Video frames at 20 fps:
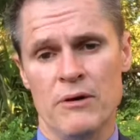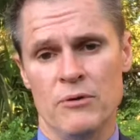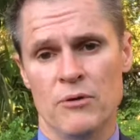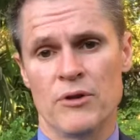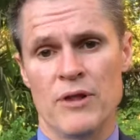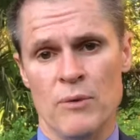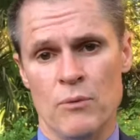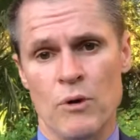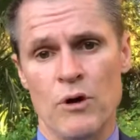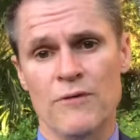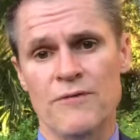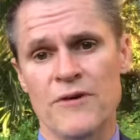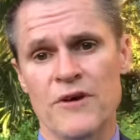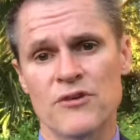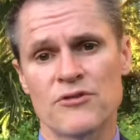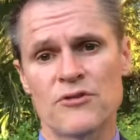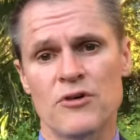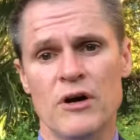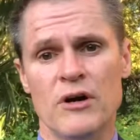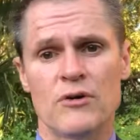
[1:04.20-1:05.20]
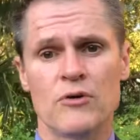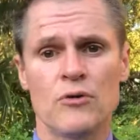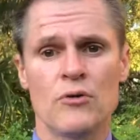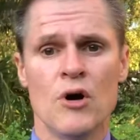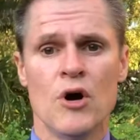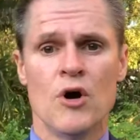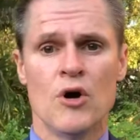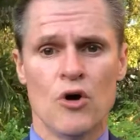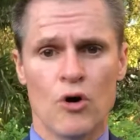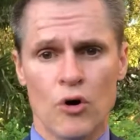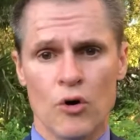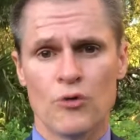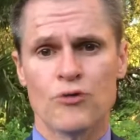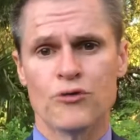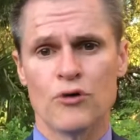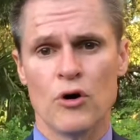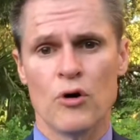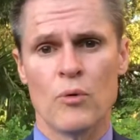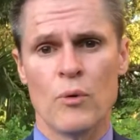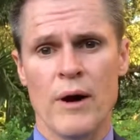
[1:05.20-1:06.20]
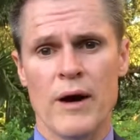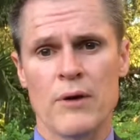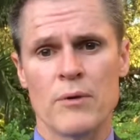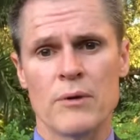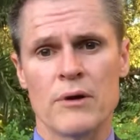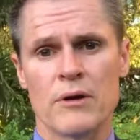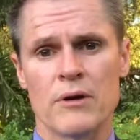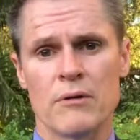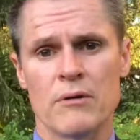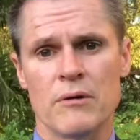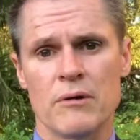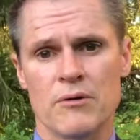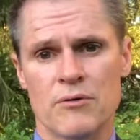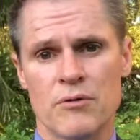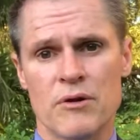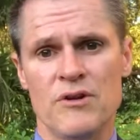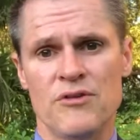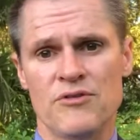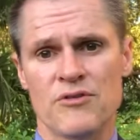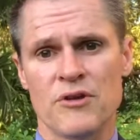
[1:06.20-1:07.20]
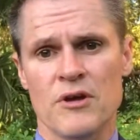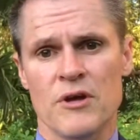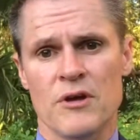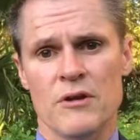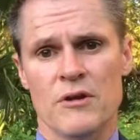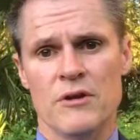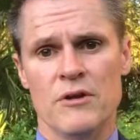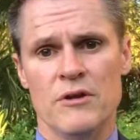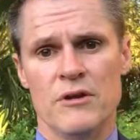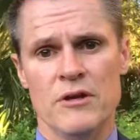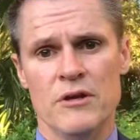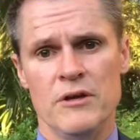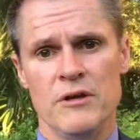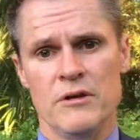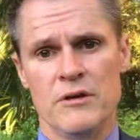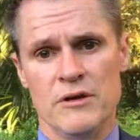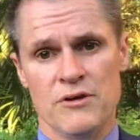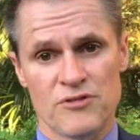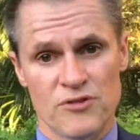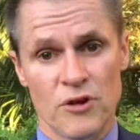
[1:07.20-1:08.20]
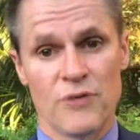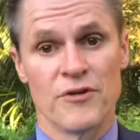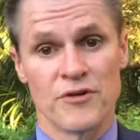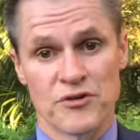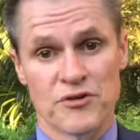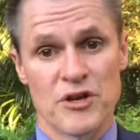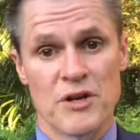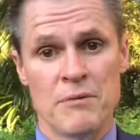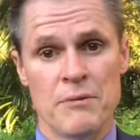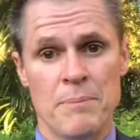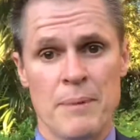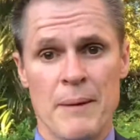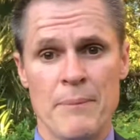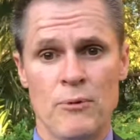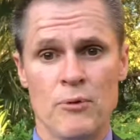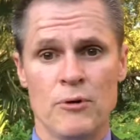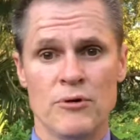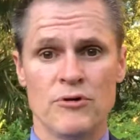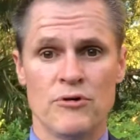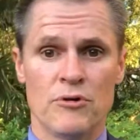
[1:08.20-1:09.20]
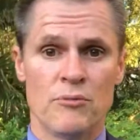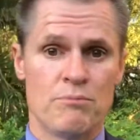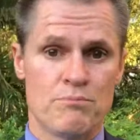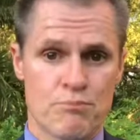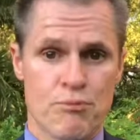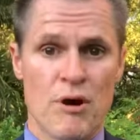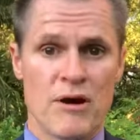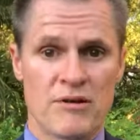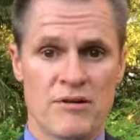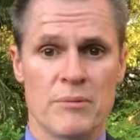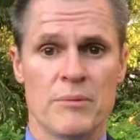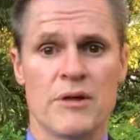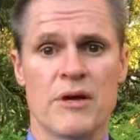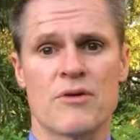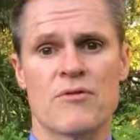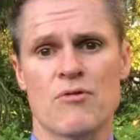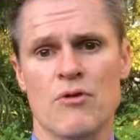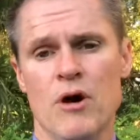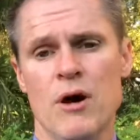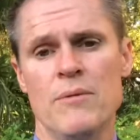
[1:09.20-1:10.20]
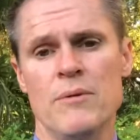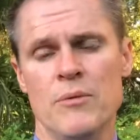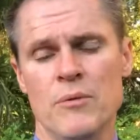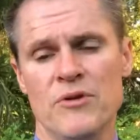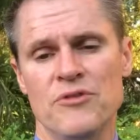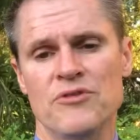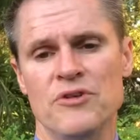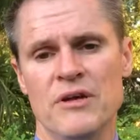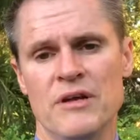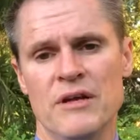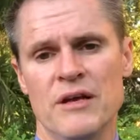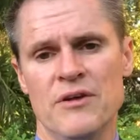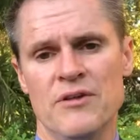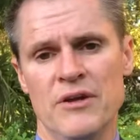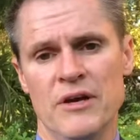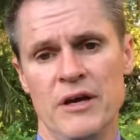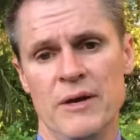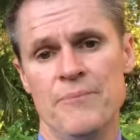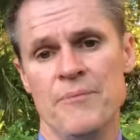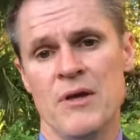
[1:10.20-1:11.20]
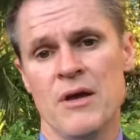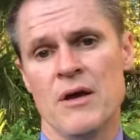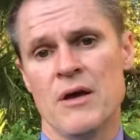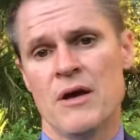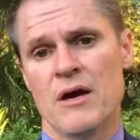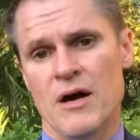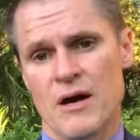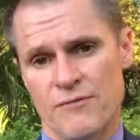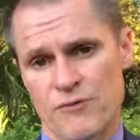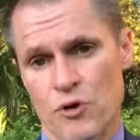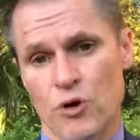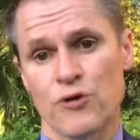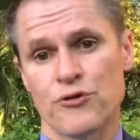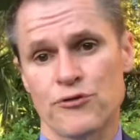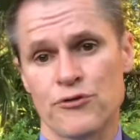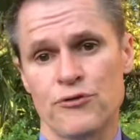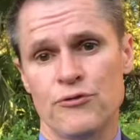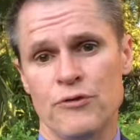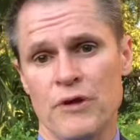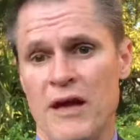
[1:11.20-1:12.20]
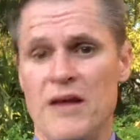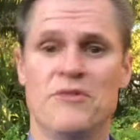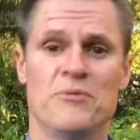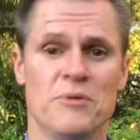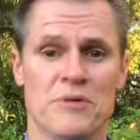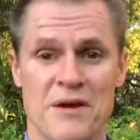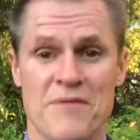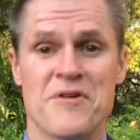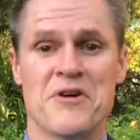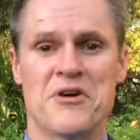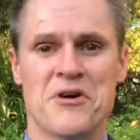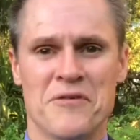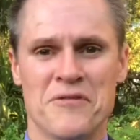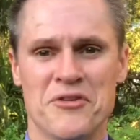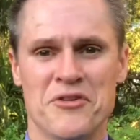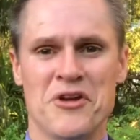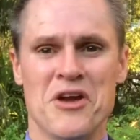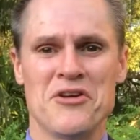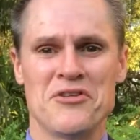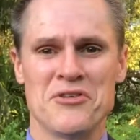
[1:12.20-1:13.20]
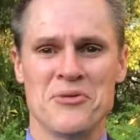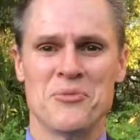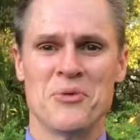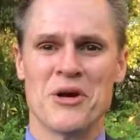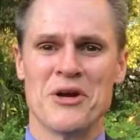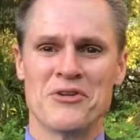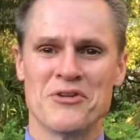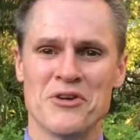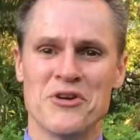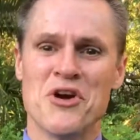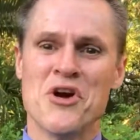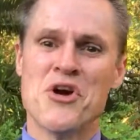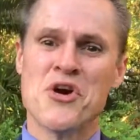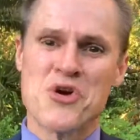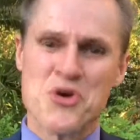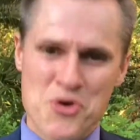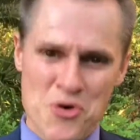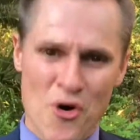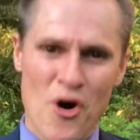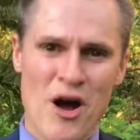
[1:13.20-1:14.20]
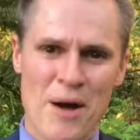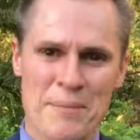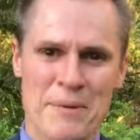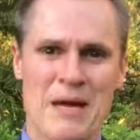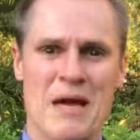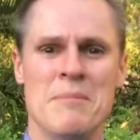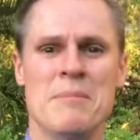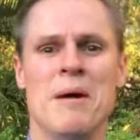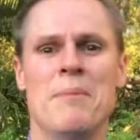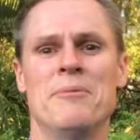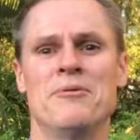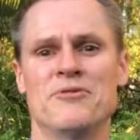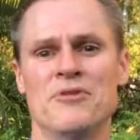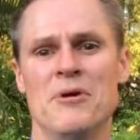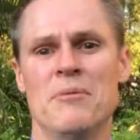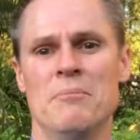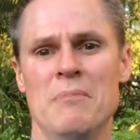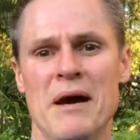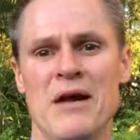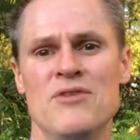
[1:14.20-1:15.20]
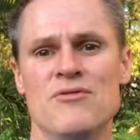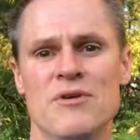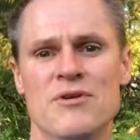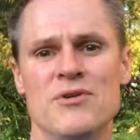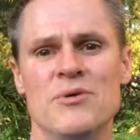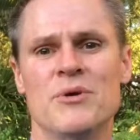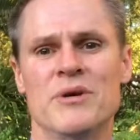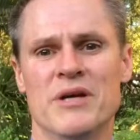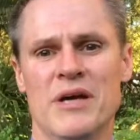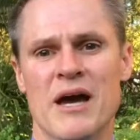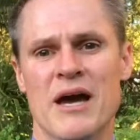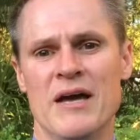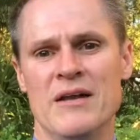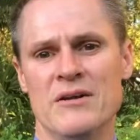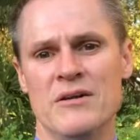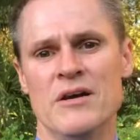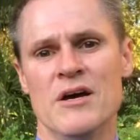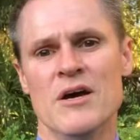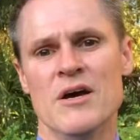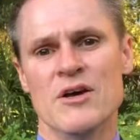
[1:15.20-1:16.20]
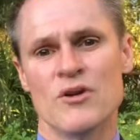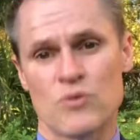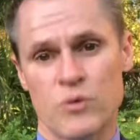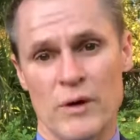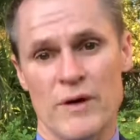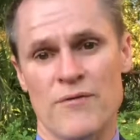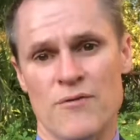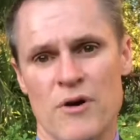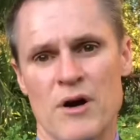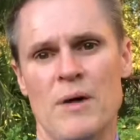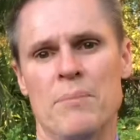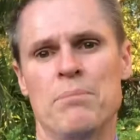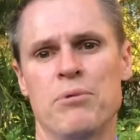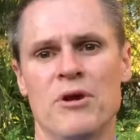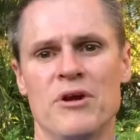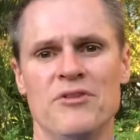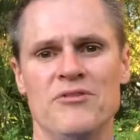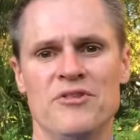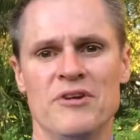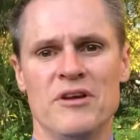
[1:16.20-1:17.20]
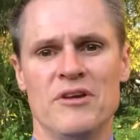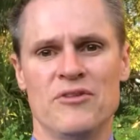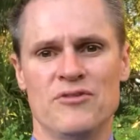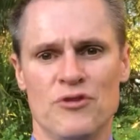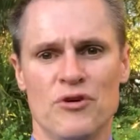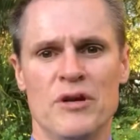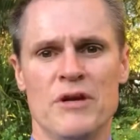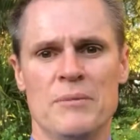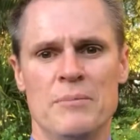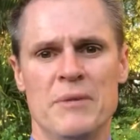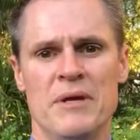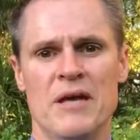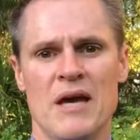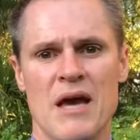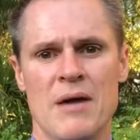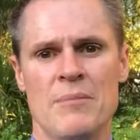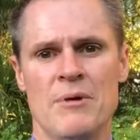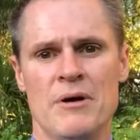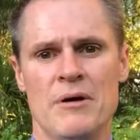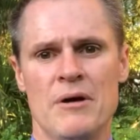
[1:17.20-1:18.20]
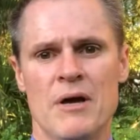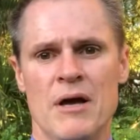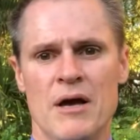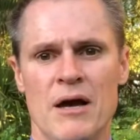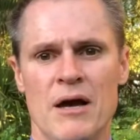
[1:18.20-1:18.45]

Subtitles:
or that welfare cycle. Also a way to increase the self-esteem of people and to break some of that crime that we're seeing down there. Of course, as with every conversation in Wellington, crime came up as a major issue again, and 24-hour policing certainly became a